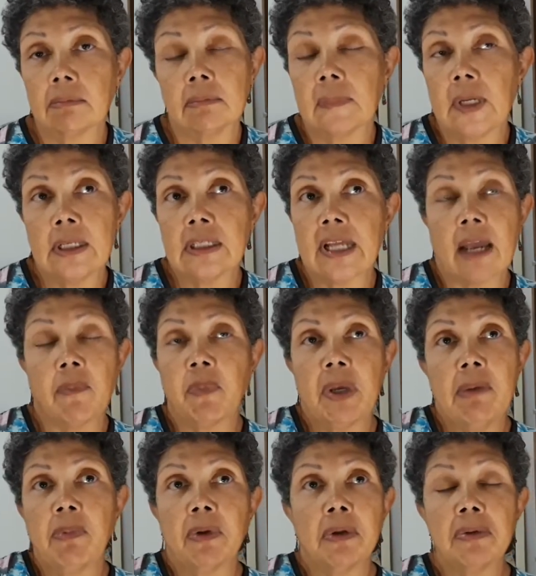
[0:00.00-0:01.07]
It's like
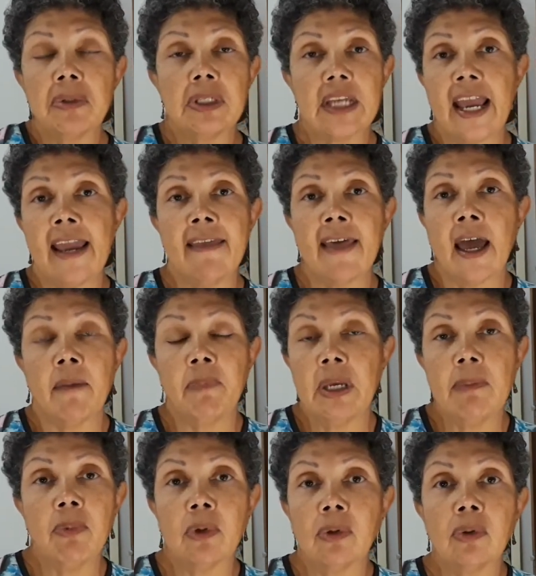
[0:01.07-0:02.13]
people who say that
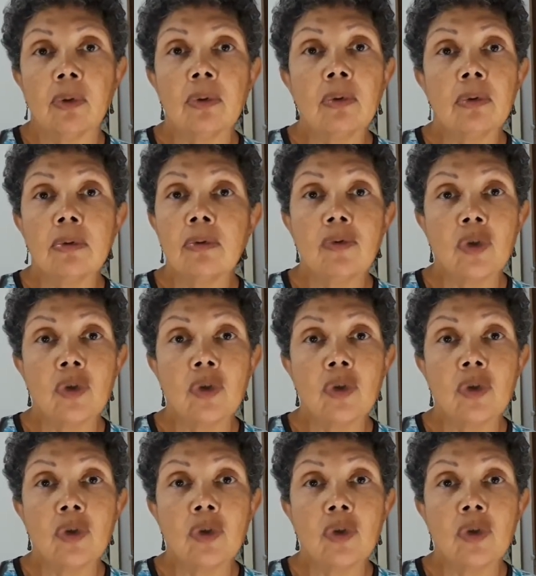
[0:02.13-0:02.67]
people who